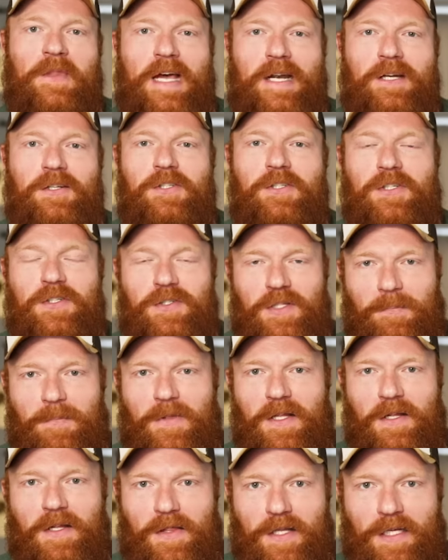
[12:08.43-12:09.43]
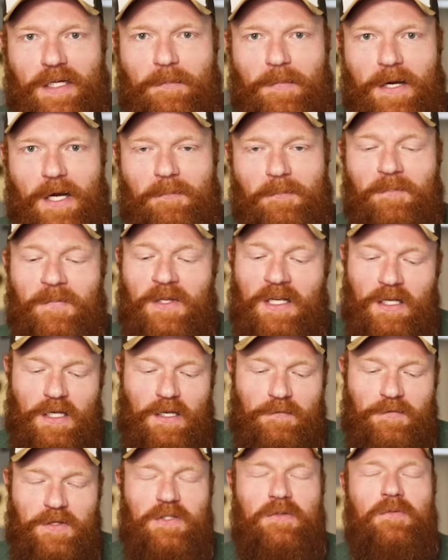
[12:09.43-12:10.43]
that is just something to think about.
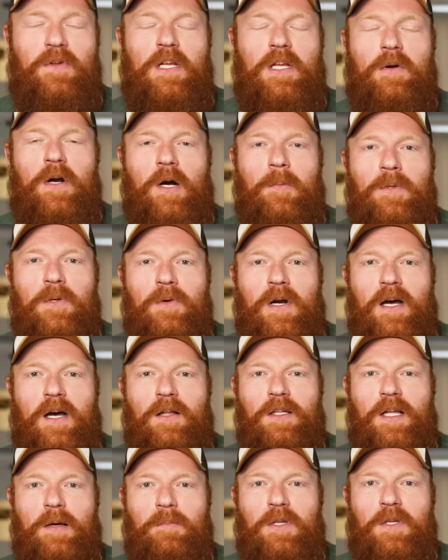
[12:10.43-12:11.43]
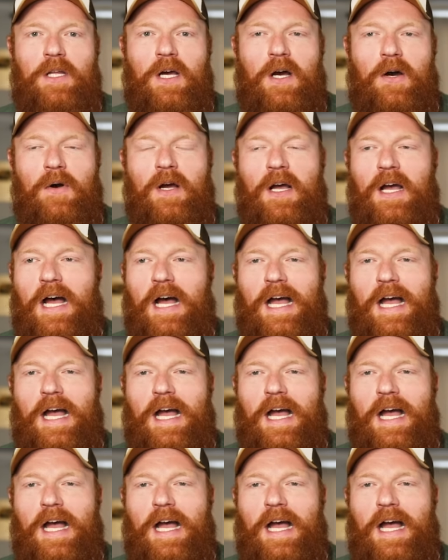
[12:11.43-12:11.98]
If this video helped you out, let me know.